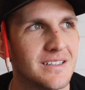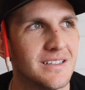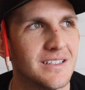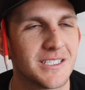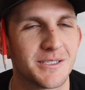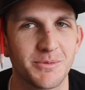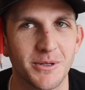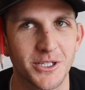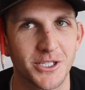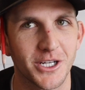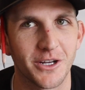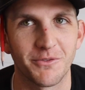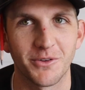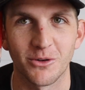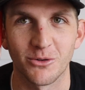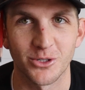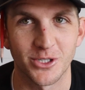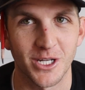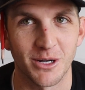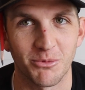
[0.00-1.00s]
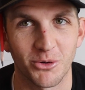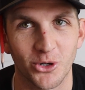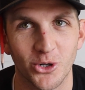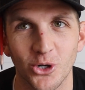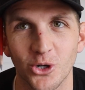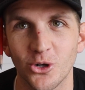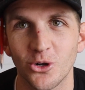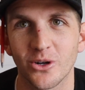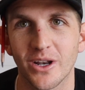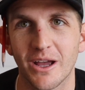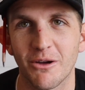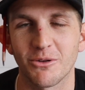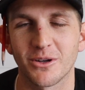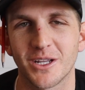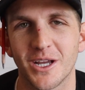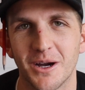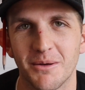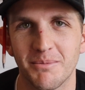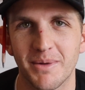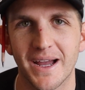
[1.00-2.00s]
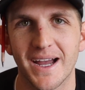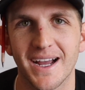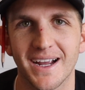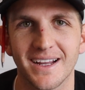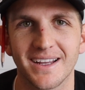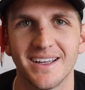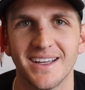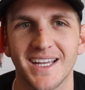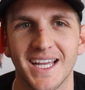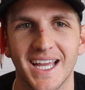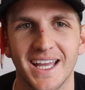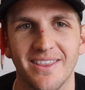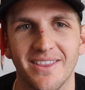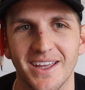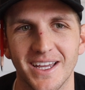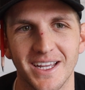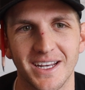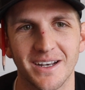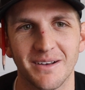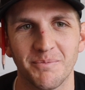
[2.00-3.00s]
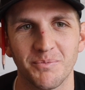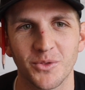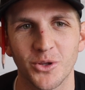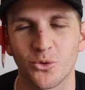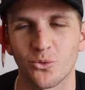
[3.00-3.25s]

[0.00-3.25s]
especially if it was somewhere cold. I would come back and then